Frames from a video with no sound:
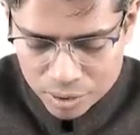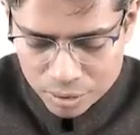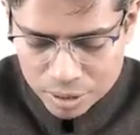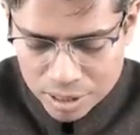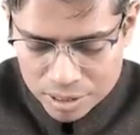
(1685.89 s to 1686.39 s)

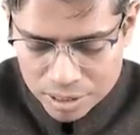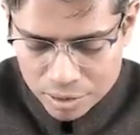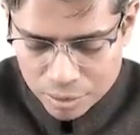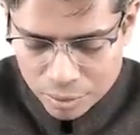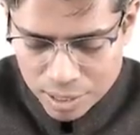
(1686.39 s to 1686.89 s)
So this
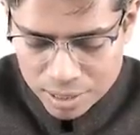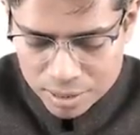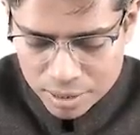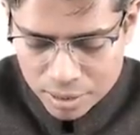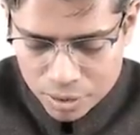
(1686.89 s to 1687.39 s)
is known
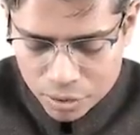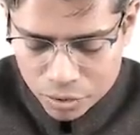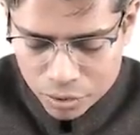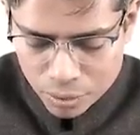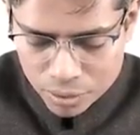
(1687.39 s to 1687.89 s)
as
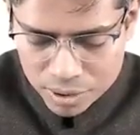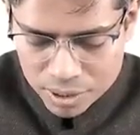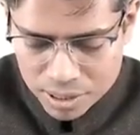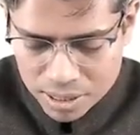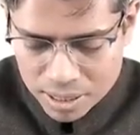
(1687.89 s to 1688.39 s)

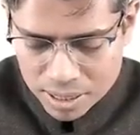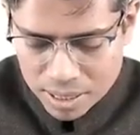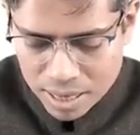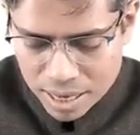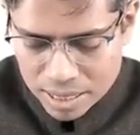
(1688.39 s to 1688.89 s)

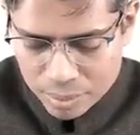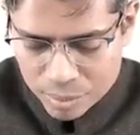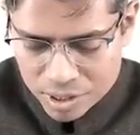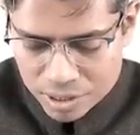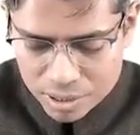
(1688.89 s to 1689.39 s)

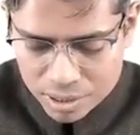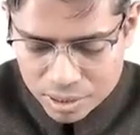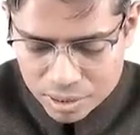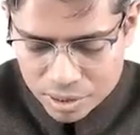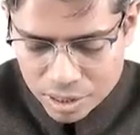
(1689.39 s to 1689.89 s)
Stokes-Adams
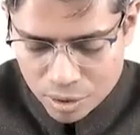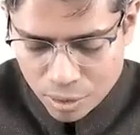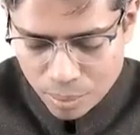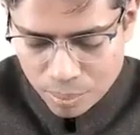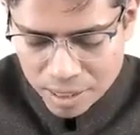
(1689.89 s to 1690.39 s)

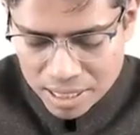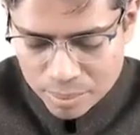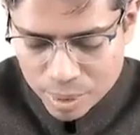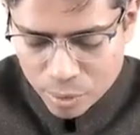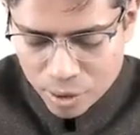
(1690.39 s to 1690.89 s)
syndrome.
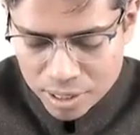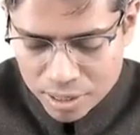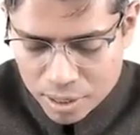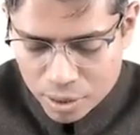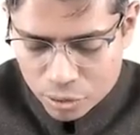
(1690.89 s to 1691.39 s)
Getting my
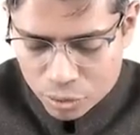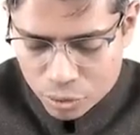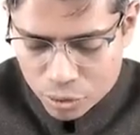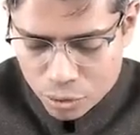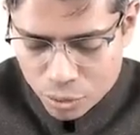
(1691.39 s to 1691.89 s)
point?
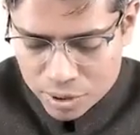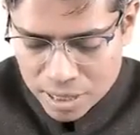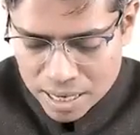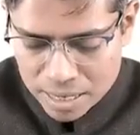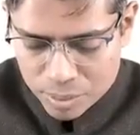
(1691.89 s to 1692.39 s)
So
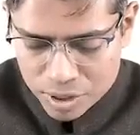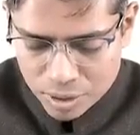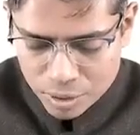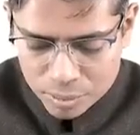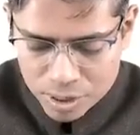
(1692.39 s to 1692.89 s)
Stokes-Adams
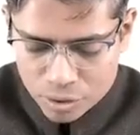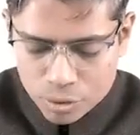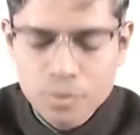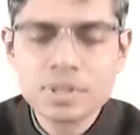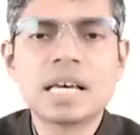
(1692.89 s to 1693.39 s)
syndrome, this
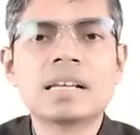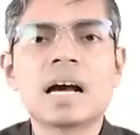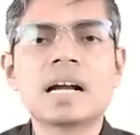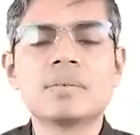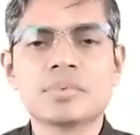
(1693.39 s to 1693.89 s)
Stokes
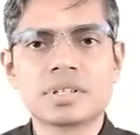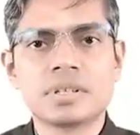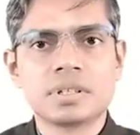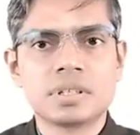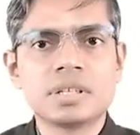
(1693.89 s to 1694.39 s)
and
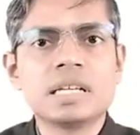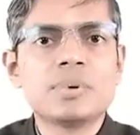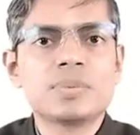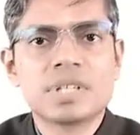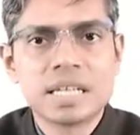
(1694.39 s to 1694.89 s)
Adams, they're the
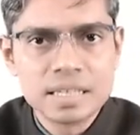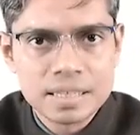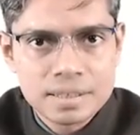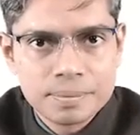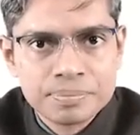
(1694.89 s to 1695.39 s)
name of
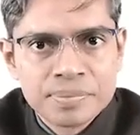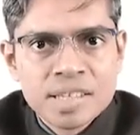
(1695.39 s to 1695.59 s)
scientist.